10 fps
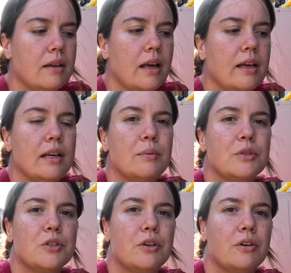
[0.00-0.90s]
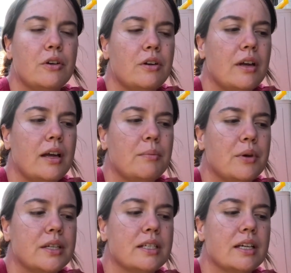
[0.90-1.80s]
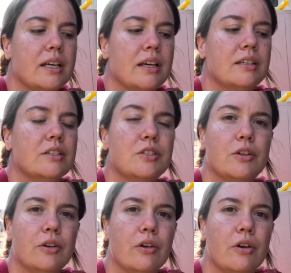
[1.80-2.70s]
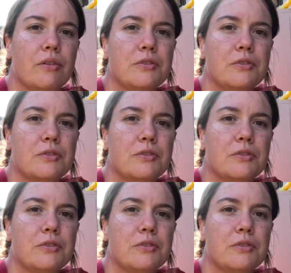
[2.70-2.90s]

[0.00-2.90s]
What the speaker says: and it will turn on, and press it again to turn it off.